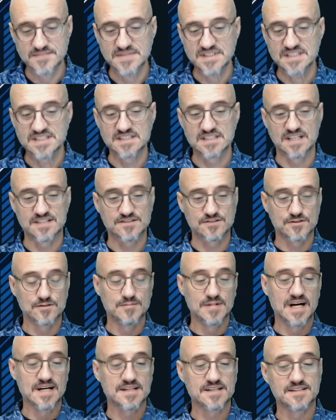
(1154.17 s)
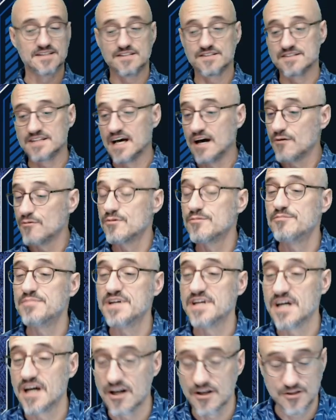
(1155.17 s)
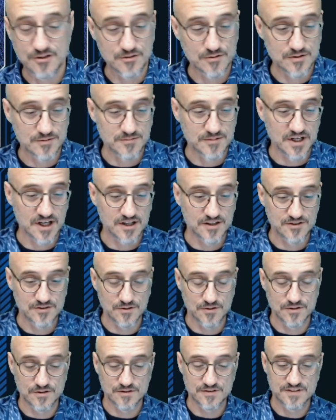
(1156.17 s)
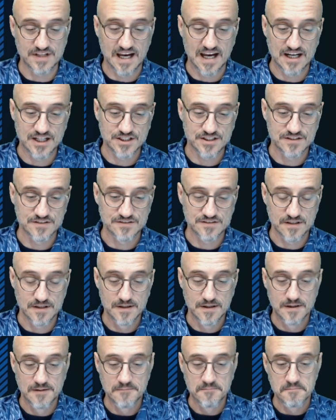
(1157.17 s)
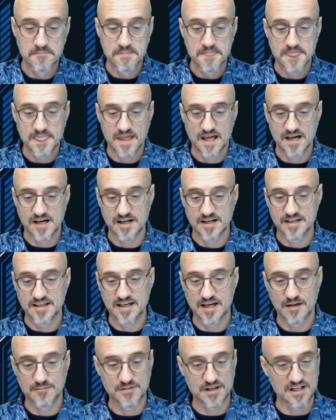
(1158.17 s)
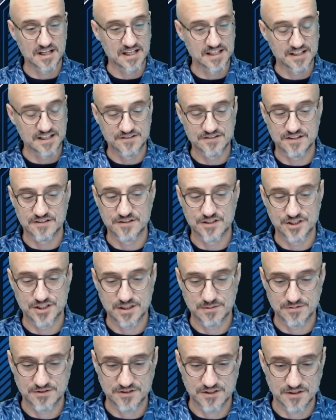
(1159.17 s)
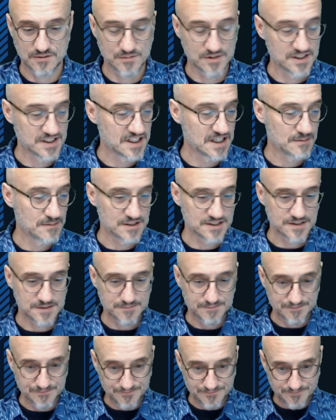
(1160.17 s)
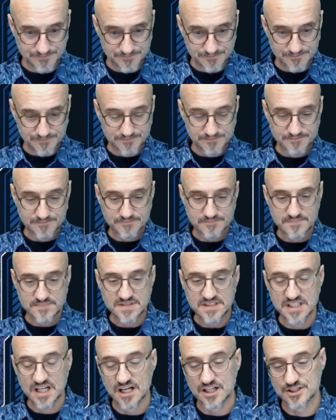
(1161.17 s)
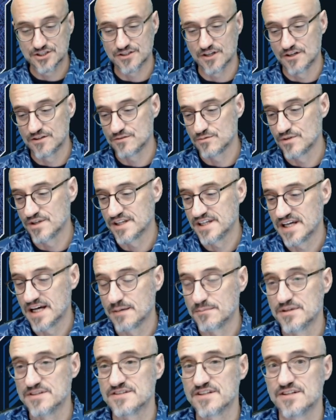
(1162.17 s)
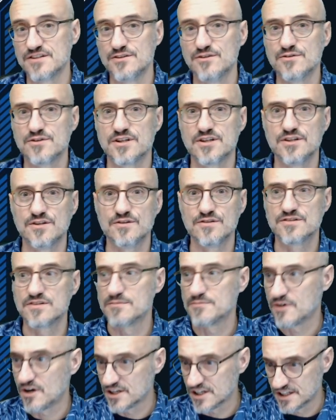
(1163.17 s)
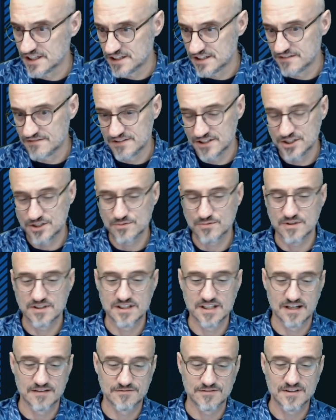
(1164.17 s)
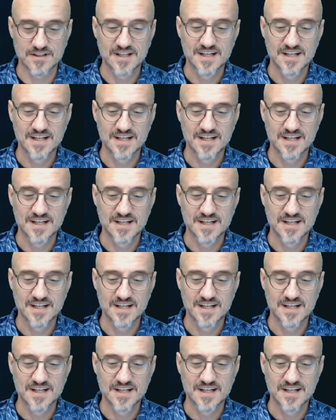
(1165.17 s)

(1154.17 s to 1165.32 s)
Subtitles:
let's go back to this. That would be how you would do those actions. A gambit, like I said, the ships start with gambits. And you can use them on an individual level.